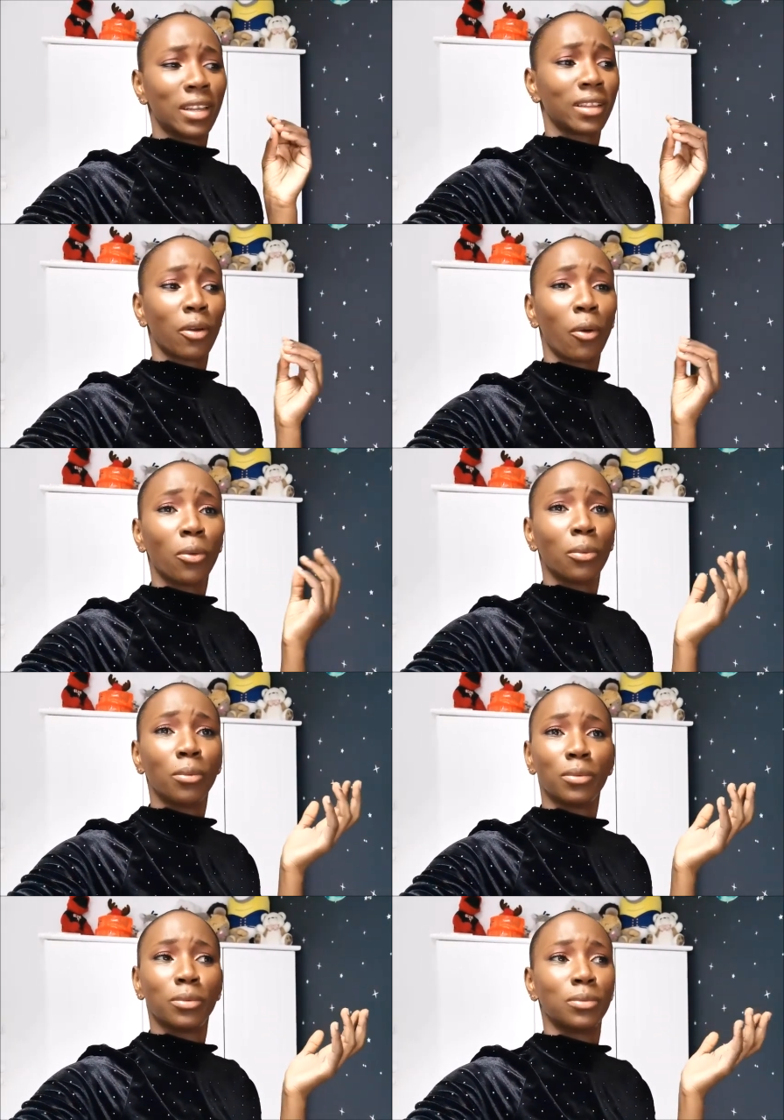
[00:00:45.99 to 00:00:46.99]
Like the whole
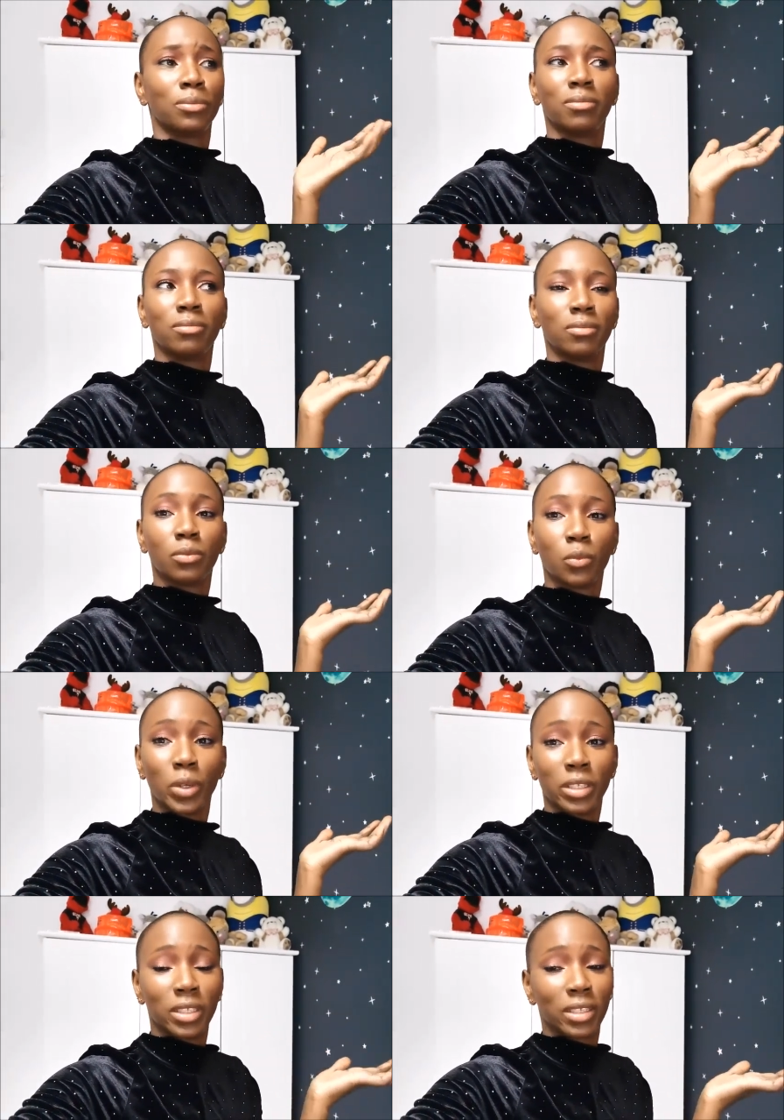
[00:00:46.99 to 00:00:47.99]

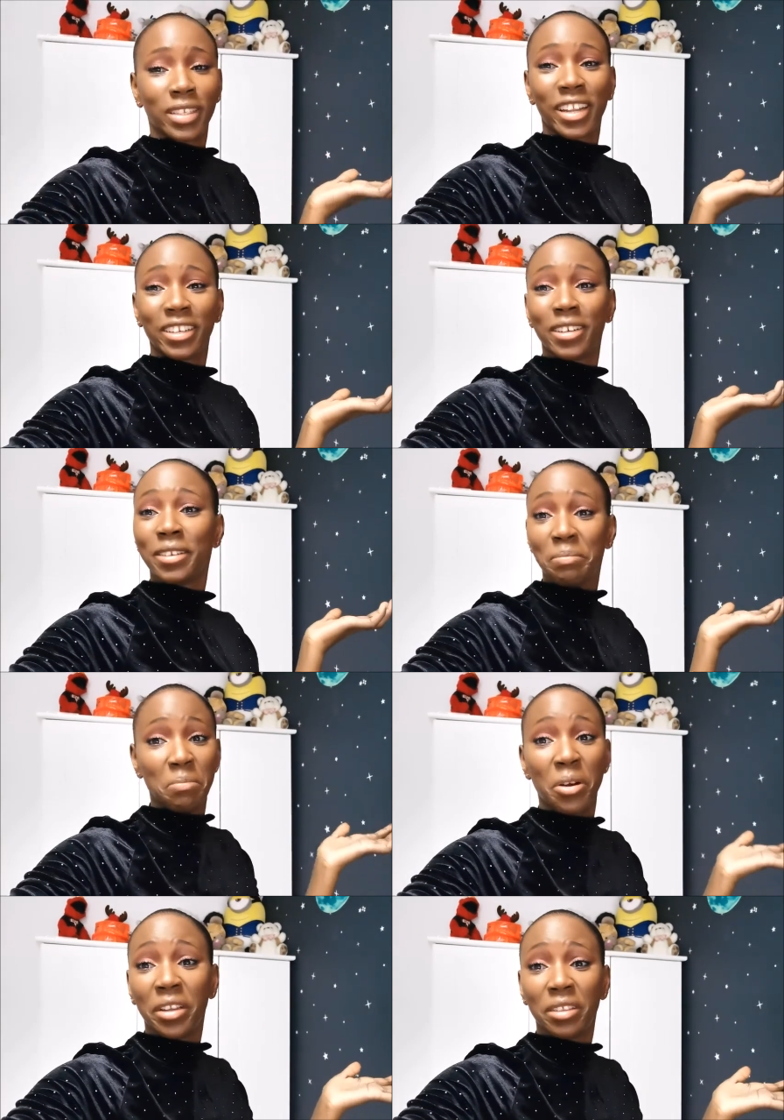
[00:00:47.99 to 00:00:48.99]
winter it's like
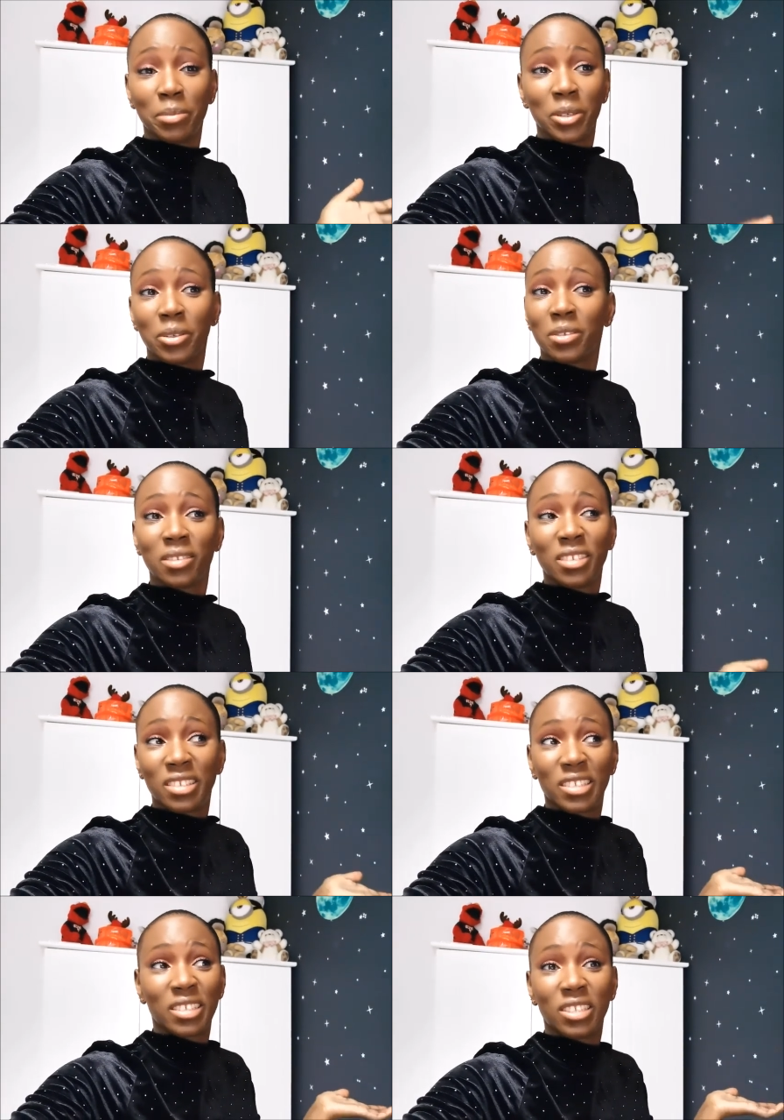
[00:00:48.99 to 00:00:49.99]
morning because
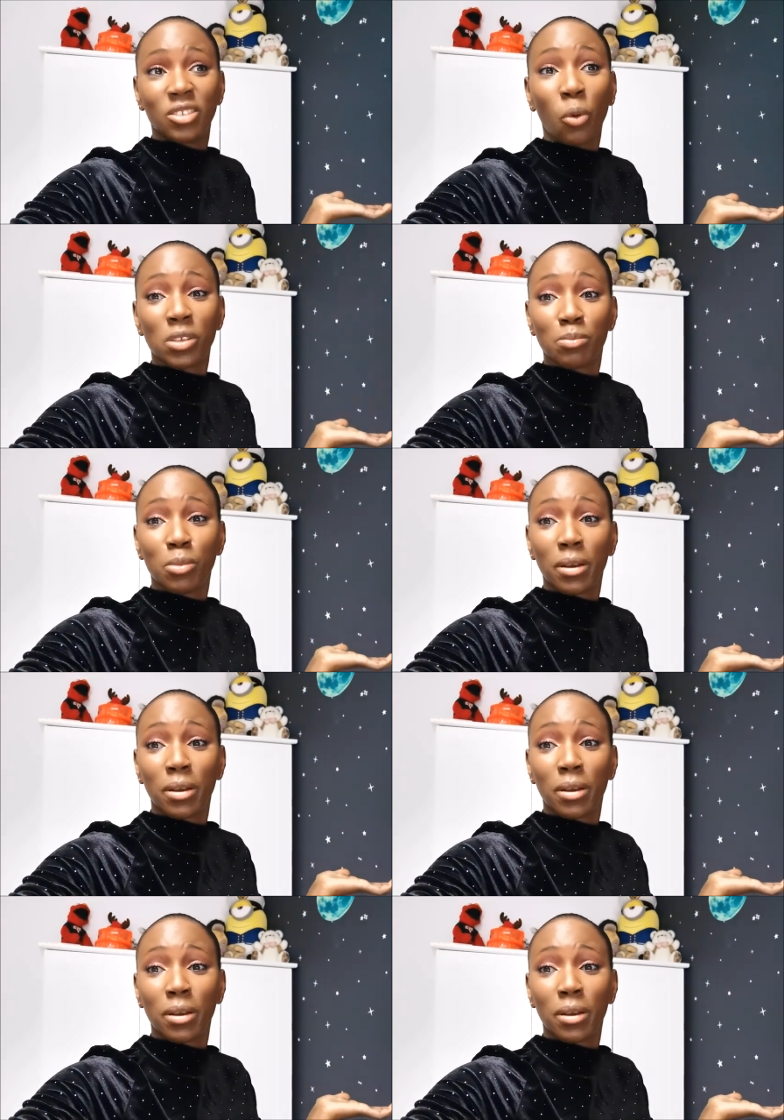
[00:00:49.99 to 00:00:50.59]
there's no,